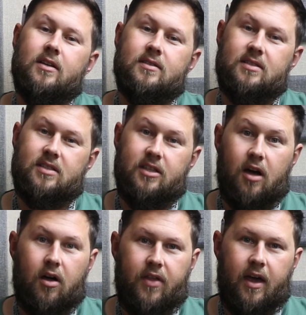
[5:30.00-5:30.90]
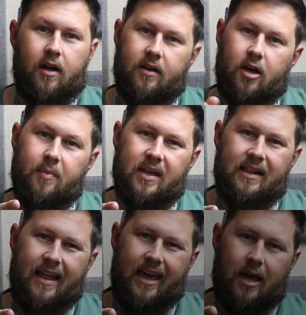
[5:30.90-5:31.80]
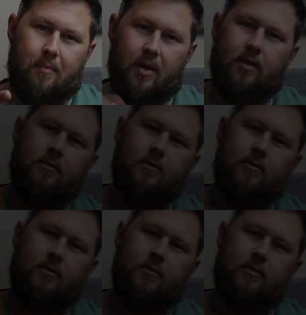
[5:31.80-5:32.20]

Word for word: See y'all there. Come get glam.